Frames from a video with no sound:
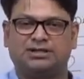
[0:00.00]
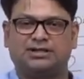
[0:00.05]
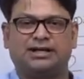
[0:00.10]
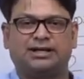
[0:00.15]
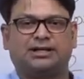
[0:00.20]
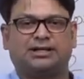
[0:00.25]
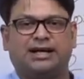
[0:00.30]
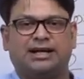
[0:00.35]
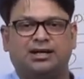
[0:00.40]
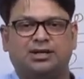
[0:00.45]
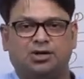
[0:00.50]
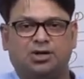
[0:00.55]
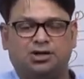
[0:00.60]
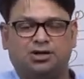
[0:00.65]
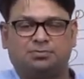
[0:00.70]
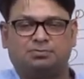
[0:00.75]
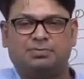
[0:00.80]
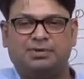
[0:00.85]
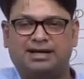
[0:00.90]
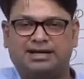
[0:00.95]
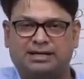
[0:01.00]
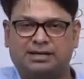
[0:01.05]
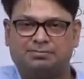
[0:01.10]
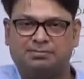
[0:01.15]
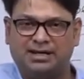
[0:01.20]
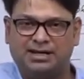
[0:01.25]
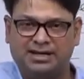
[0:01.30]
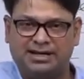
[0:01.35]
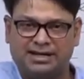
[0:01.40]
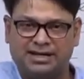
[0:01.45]
they cannot make a
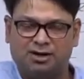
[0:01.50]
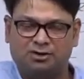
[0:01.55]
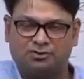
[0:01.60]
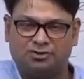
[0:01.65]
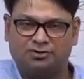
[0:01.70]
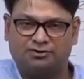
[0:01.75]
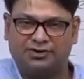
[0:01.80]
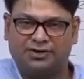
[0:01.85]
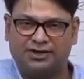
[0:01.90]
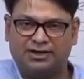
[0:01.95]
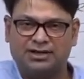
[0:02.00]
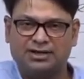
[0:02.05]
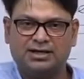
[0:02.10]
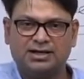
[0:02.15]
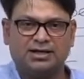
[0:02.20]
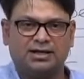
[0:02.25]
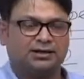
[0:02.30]
meaning out of it,